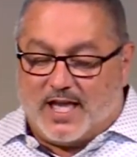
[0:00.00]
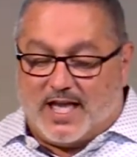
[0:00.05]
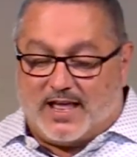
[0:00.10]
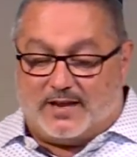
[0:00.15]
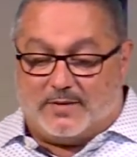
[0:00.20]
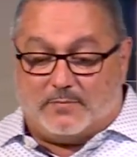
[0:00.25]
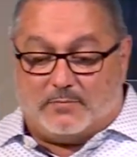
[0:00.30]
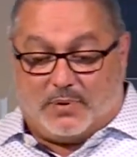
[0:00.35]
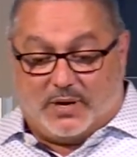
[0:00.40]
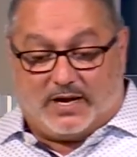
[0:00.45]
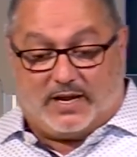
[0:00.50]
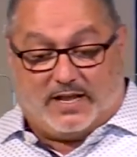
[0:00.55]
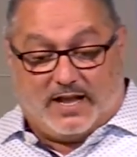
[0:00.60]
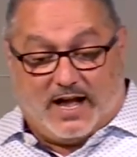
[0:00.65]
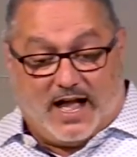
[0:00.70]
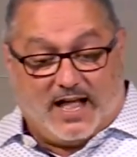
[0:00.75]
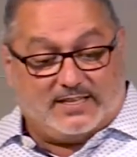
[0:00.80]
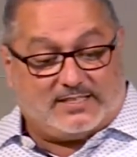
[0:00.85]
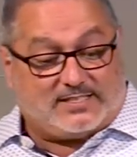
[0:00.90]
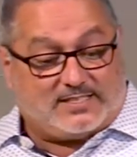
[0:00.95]
But
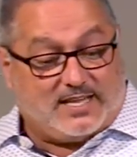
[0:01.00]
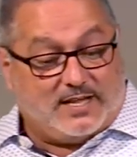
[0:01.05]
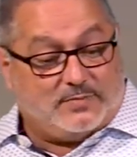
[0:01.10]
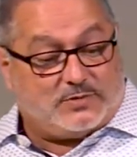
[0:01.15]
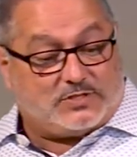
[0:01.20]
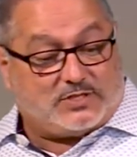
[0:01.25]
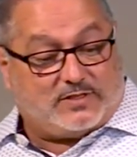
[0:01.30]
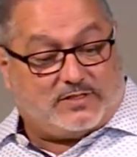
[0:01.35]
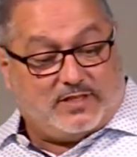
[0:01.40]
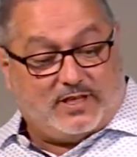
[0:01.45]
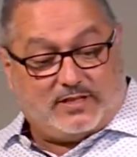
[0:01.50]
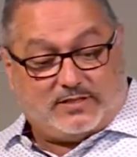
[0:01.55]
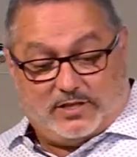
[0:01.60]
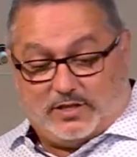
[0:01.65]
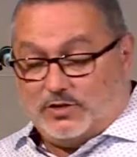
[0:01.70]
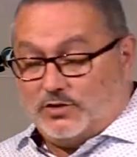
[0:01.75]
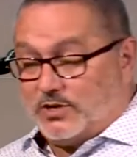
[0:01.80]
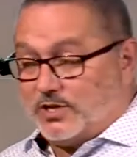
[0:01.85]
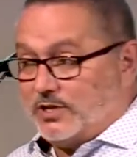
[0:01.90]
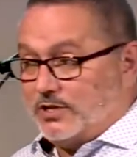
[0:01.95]
God seems to think that
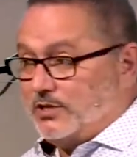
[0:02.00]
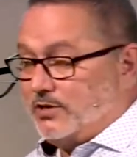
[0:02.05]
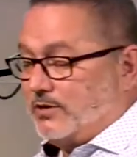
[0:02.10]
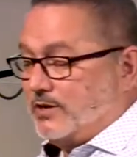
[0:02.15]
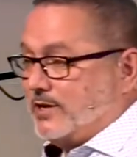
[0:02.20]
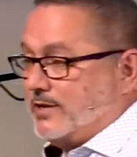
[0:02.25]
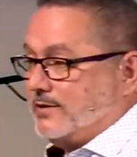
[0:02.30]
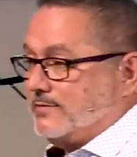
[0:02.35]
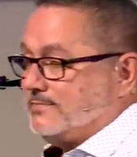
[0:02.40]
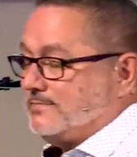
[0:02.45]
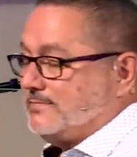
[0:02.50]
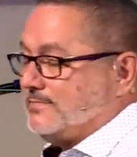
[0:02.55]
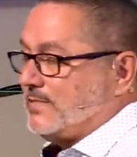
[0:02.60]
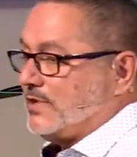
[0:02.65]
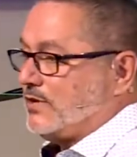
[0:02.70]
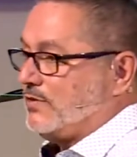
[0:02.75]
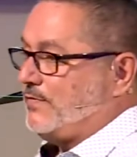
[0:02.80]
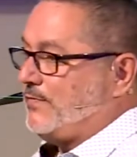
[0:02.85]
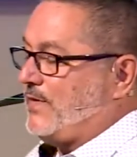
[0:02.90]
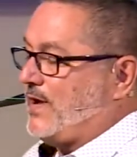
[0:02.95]
you can do it
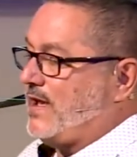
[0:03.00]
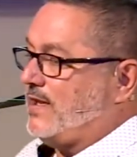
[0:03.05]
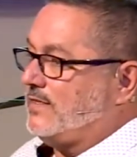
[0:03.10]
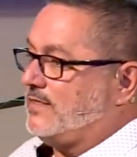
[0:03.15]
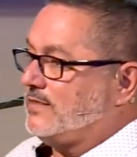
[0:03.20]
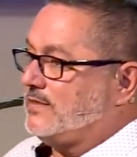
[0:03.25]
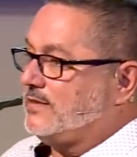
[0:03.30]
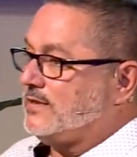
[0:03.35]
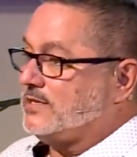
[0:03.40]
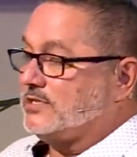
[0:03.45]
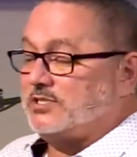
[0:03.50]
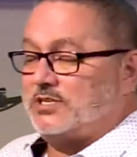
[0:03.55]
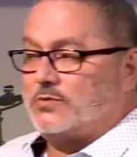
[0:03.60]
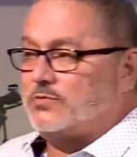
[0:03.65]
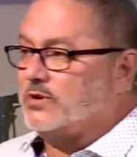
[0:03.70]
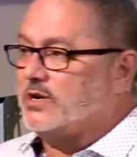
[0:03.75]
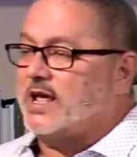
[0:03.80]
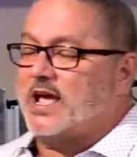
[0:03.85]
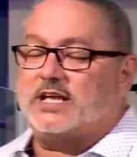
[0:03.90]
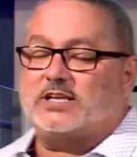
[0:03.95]
through faith, because he
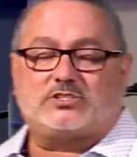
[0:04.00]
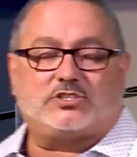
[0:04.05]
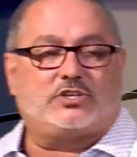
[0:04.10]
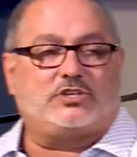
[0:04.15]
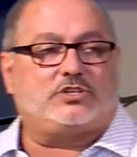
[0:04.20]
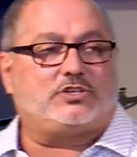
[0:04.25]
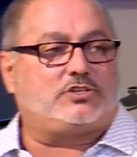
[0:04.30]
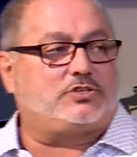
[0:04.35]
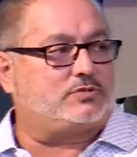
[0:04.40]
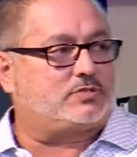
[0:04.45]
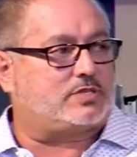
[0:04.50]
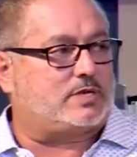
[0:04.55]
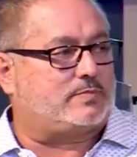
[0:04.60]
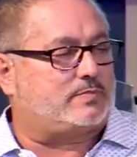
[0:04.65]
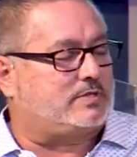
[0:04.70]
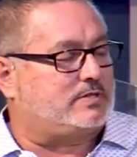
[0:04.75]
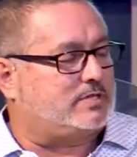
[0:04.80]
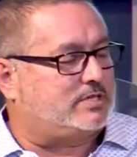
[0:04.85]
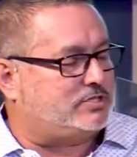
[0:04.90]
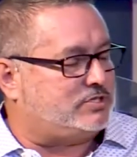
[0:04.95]
wouldn't ask you to do
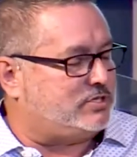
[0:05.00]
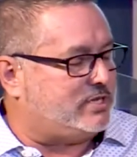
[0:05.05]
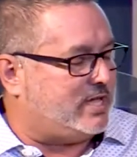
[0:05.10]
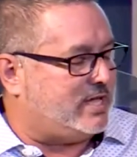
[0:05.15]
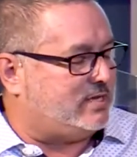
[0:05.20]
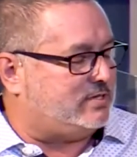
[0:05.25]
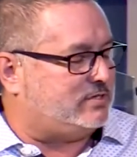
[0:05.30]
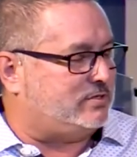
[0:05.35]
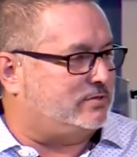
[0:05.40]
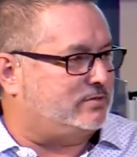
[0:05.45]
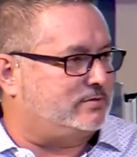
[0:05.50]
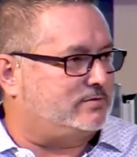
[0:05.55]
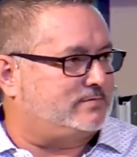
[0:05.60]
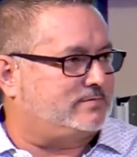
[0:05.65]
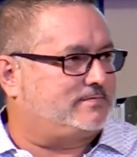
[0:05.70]
something that you can't do.